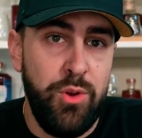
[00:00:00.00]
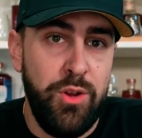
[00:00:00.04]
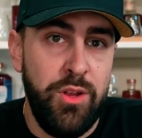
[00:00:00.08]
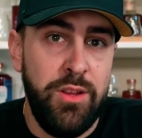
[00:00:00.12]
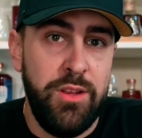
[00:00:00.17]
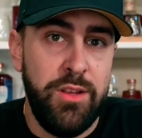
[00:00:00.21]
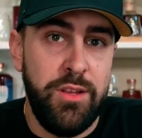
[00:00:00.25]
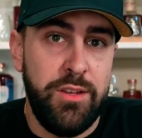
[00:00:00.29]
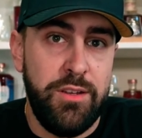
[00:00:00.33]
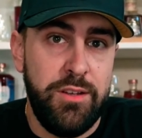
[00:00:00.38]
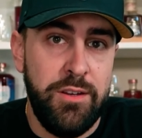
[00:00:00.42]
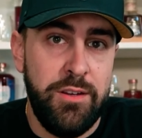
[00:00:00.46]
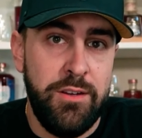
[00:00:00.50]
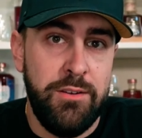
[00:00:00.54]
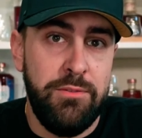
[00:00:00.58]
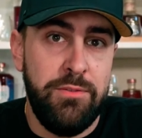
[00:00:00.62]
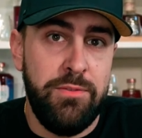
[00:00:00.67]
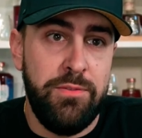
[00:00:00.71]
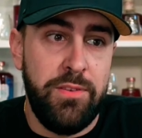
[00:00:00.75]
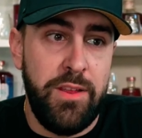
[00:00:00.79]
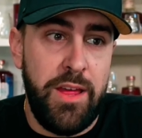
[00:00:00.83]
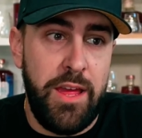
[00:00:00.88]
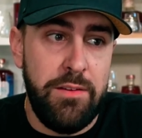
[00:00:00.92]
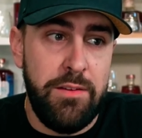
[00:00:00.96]
really
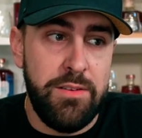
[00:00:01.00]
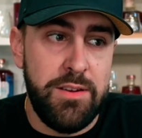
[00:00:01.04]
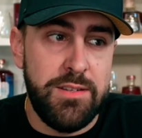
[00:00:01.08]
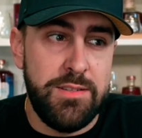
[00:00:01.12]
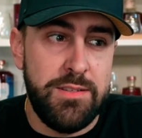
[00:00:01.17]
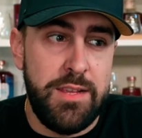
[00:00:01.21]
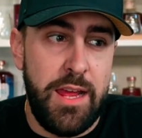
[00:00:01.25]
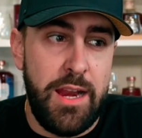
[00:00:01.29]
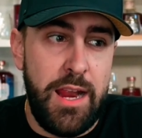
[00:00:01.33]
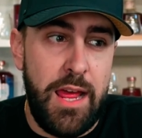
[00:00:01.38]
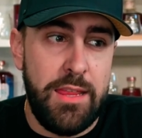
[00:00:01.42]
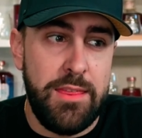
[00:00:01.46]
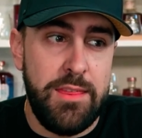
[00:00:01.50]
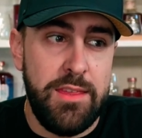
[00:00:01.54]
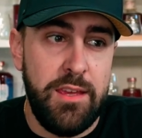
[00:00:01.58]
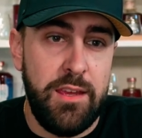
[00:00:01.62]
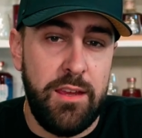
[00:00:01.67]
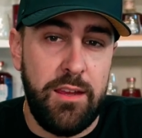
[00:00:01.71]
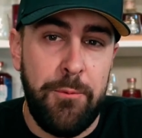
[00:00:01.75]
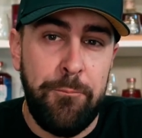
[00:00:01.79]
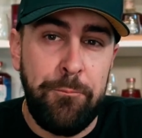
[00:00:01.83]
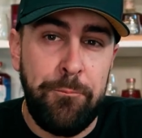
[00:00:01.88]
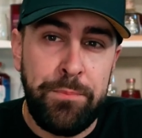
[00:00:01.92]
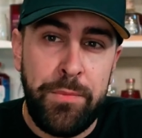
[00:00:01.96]
good flavors that I
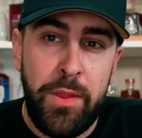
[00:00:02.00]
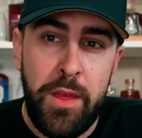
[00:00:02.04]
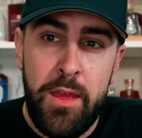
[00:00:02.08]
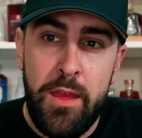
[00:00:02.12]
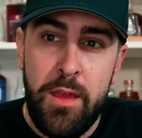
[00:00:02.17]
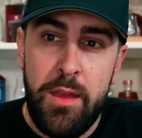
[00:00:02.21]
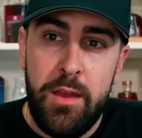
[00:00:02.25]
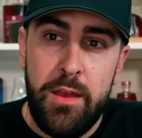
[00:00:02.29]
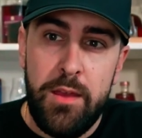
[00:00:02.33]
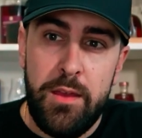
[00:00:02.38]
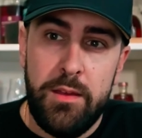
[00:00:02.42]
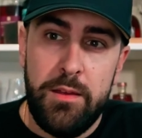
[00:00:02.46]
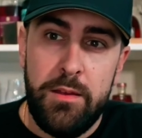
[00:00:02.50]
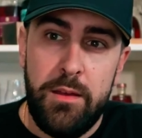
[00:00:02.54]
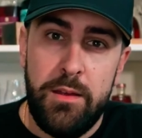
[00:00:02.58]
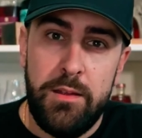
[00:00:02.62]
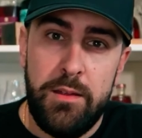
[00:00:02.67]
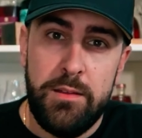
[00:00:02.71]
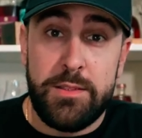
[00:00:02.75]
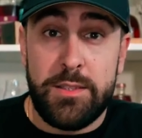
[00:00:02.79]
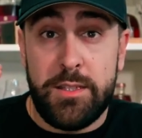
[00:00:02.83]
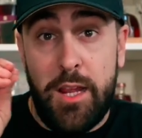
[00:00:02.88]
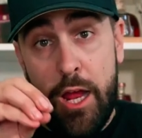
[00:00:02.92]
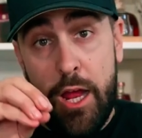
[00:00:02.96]
think
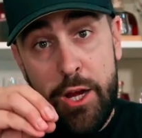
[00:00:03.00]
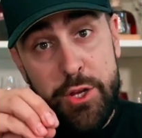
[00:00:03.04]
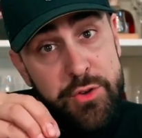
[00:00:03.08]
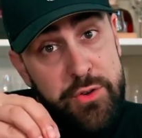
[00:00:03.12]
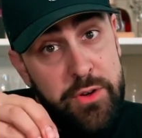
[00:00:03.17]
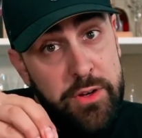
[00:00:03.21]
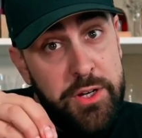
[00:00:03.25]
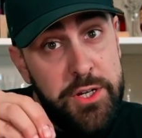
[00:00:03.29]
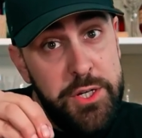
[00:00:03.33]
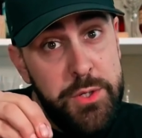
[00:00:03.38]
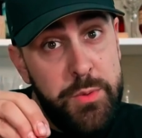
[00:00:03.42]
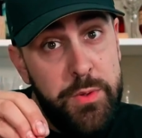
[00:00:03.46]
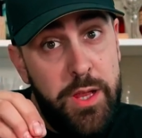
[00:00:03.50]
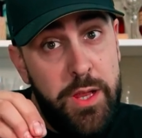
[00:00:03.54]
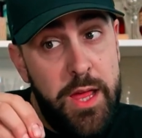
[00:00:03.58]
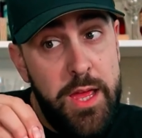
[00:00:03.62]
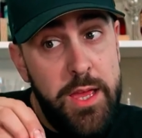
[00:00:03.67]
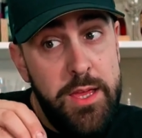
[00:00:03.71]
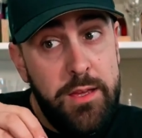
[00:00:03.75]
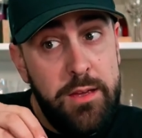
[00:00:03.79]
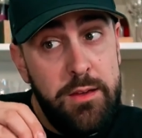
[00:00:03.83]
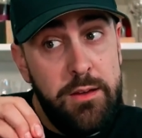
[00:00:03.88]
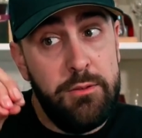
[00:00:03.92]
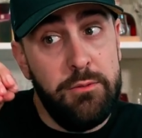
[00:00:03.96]
Scotch drinkers would
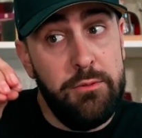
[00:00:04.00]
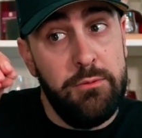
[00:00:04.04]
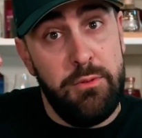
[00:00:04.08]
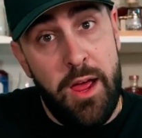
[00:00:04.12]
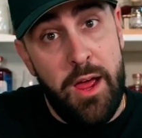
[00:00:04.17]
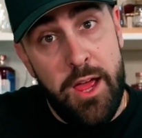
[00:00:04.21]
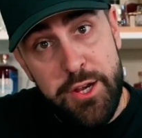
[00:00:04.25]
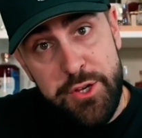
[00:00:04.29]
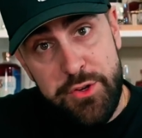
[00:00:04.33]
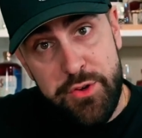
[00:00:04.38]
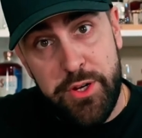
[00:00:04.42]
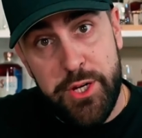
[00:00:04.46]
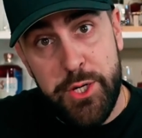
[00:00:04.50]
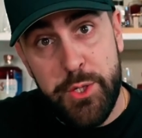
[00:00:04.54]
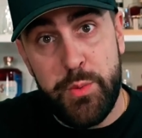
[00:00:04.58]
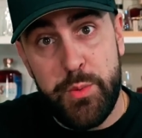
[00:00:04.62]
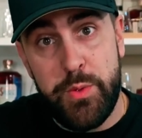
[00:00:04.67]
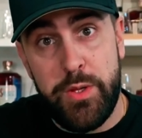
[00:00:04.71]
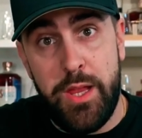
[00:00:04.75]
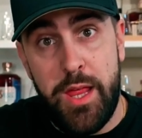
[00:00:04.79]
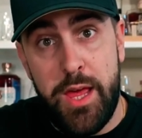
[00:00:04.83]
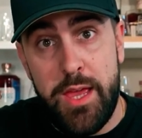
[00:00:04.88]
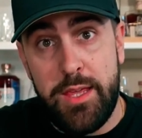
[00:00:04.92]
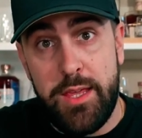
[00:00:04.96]
like, rye drinkers
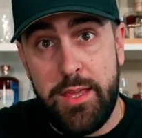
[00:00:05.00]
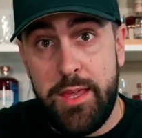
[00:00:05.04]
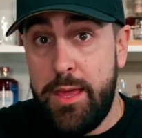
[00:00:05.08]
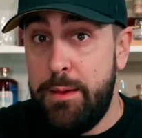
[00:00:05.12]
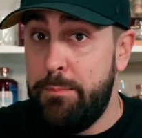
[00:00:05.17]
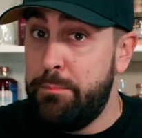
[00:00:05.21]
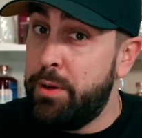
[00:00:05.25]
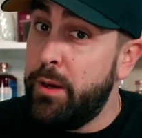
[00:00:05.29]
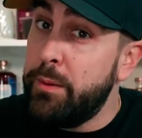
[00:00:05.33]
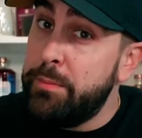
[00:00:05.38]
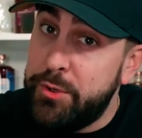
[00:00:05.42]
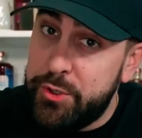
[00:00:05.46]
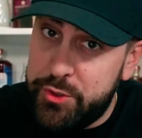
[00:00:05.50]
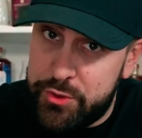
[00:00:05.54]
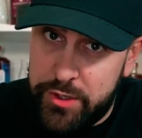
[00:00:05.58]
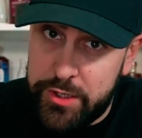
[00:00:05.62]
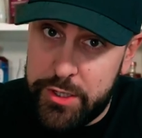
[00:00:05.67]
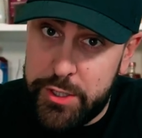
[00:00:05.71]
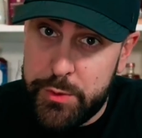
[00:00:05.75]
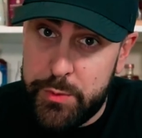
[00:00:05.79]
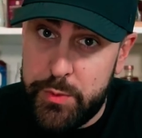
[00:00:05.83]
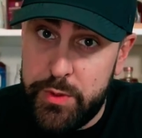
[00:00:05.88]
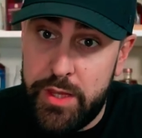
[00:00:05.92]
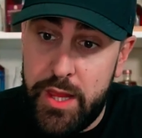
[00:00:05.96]
would like, and bourbon
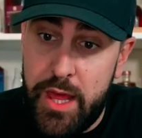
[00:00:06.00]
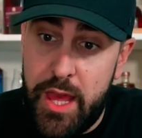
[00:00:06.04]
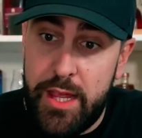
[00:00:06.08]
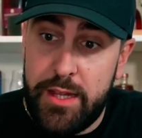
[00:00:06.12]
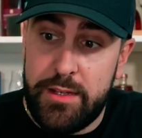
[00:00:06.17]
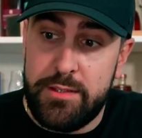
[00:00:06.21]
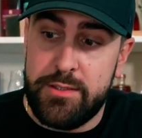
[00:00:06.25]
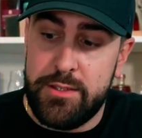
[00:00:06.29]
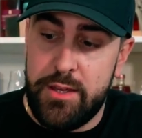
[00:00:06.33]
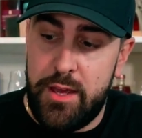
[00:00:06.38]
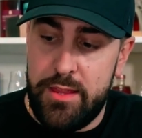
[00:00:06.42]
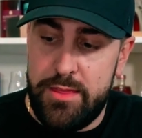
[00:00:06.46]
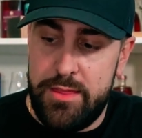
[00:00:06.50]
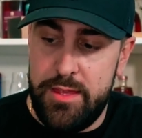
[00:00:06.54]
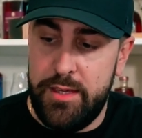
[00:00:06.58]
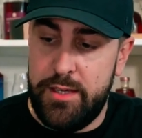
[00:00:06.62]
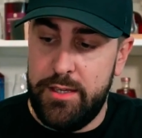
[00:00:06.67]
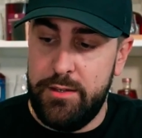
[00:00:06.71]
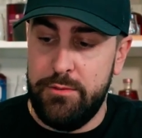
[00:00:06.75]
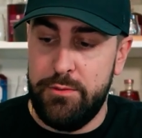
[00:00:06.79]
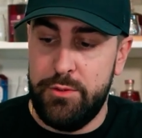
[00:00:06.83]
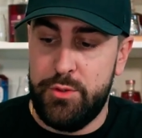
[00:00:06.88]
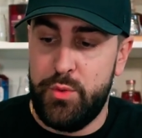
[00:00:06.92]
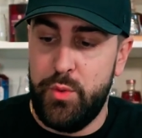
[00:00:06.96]
drinkers would like. So I
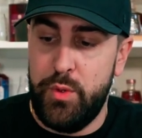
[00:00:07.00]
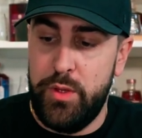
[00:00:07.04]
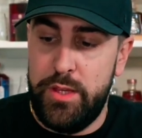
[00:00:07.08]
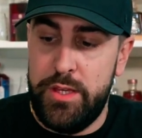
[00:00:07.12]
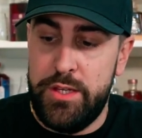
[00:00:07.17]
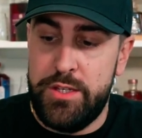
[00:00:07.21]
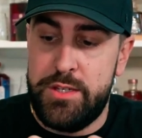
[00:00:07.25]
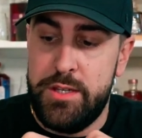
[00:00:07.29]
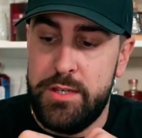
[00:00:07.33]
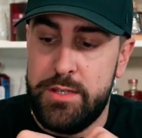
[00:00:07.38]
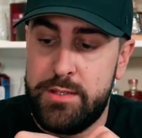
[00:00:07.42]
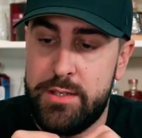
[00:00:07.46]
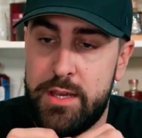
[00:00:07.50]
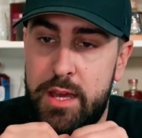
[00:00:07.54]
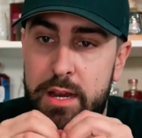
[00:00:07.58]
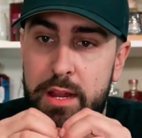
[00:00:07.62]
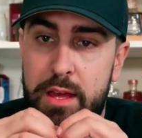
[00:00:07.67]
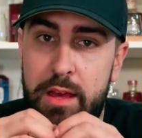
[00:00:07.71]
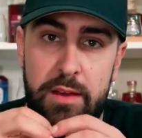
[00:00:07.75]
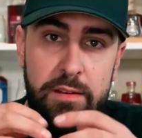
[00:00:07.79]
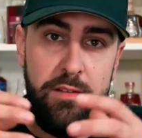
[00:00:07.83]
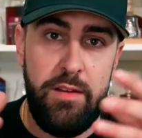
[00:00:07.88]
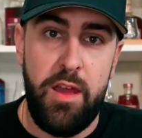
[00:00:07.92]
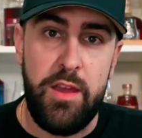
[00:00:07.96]
think it was really just kind
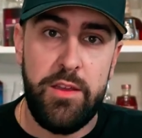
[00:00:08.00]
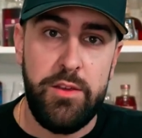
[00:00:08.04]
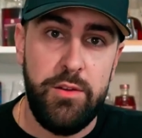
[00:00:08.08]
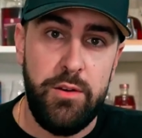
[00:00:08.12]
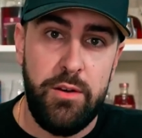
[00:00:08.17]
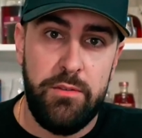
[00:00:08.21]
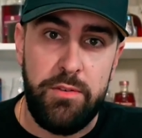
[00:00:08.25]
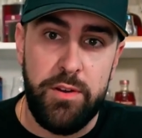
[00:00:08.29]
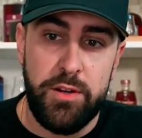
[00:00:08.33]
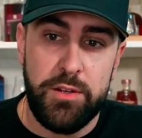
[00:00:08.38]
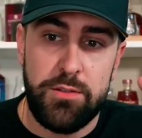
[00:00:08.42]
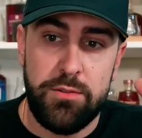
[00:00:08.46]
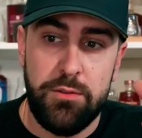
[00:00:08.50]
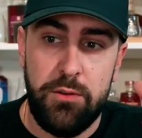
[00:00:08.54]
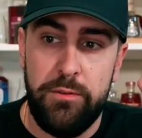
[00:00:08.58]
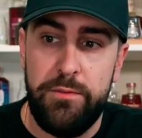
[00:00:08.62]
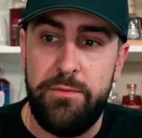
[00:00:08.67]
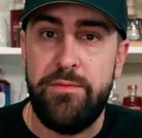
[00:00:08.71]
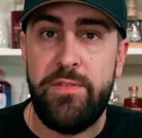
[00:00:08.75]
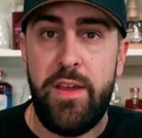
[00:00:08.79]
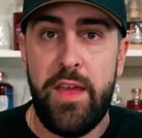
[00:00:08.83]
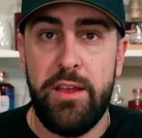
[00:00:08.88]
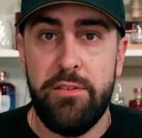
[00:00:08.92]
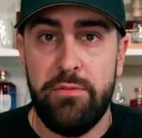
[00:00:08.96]
of a universal
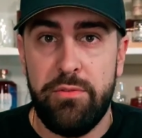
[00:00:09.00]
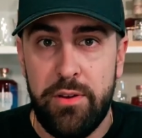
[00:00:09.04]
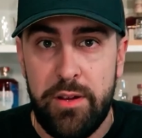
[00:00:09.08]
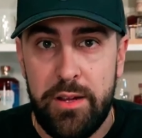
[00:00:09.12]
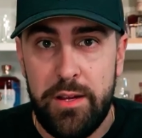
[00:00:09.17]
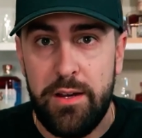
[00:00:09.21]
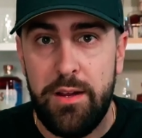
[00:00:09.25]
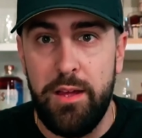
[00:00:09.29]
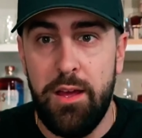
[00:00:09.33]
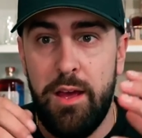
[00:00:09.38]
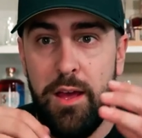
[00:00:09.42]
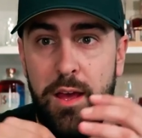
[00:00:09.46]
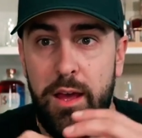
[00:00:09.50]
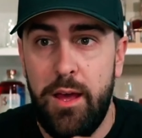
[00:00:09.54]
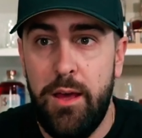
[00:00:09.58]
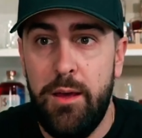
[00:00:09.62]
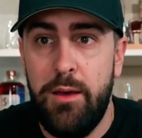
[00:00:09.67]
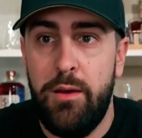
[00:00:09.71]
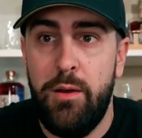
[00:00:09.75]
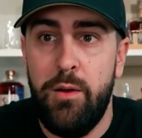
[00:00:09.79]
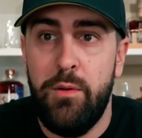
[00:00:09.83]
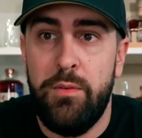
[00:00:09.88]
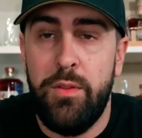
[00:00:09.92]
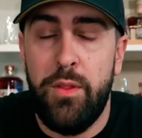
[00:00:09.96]
favorite
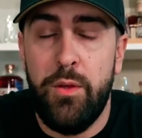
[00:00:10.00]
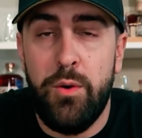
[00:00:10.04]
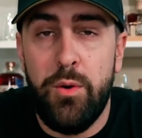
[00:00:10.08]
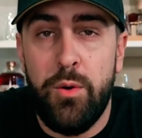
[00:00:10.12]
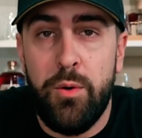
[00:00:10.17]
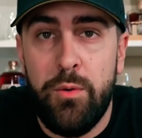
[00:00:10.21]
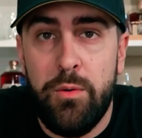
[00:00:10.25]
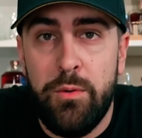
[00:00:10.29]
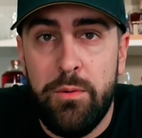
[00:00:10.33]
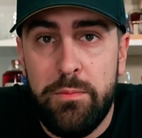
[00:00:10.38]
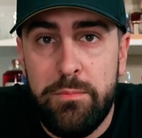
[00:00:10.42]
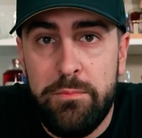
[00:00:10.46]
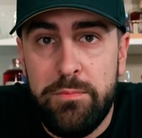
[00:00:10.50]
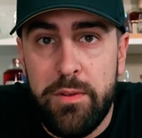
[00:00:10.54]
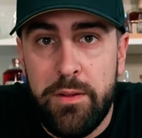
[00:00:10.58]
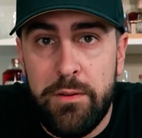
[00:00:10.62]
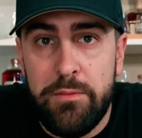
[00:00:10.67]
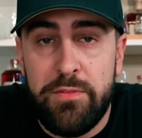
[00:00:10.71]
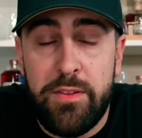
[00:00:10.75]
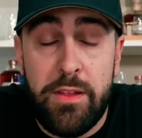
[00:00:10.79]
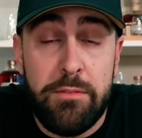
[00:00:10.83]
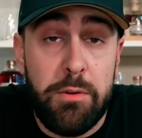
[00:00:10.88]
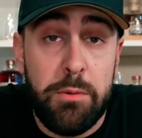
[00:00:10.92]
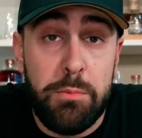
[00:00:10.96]
over the whole
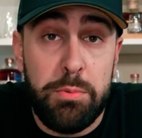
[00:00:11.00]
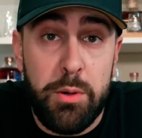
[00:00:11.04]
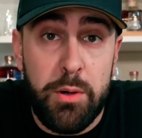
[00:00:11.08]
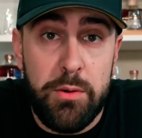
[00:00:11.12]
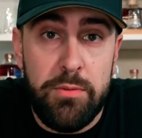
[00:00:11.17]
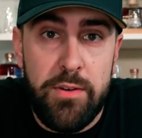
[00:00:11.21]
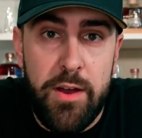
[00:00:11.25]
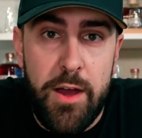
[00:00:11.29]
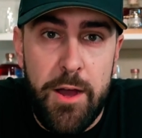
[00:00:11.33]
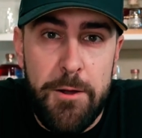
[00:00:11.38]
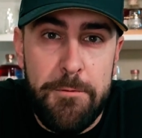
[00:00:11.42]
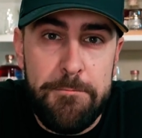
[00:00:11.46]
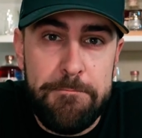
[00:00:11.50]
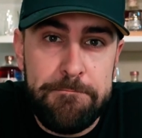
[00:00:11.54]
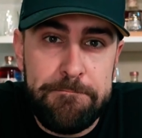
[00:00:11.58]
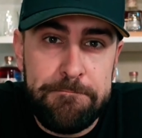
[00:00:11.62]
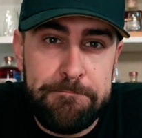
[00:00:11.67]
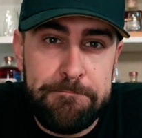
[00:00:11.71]
flavor profile.